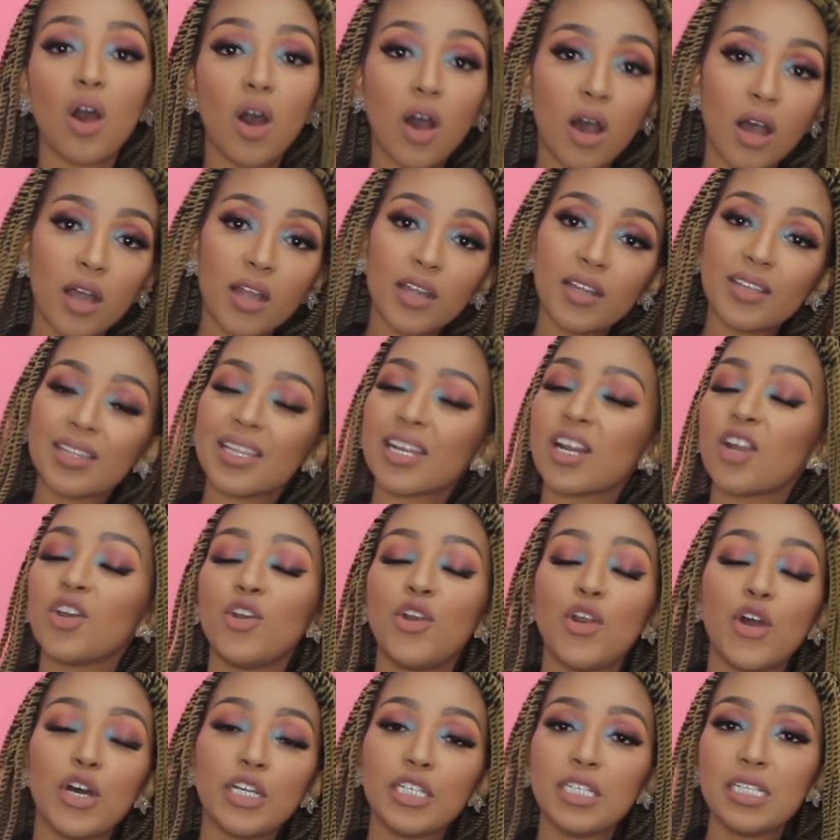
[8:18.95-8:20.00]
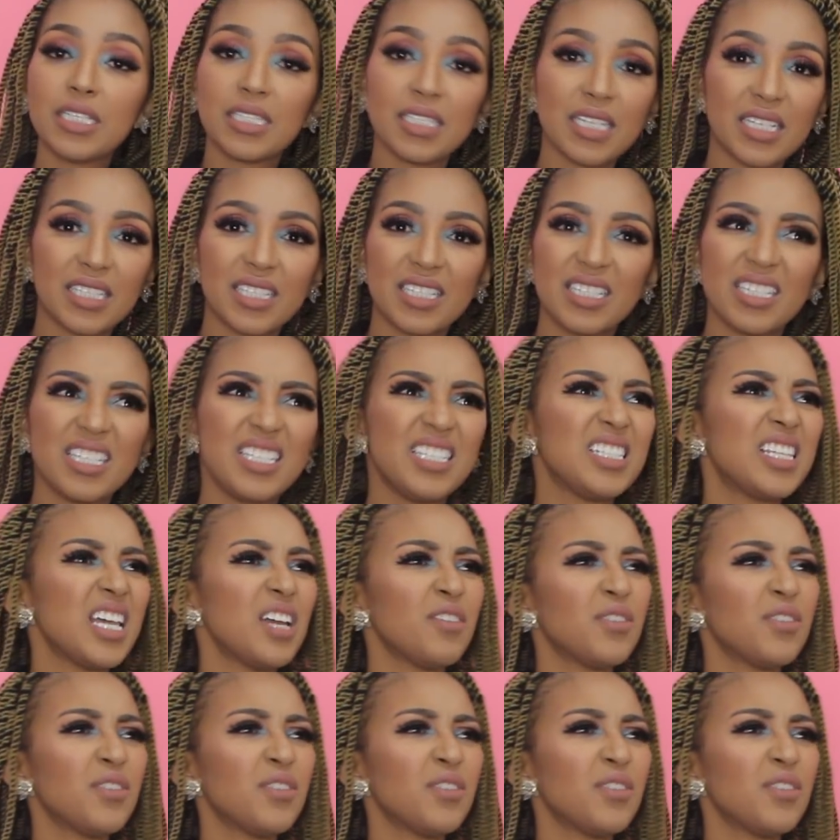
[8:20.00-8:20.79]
are that are non-necessities,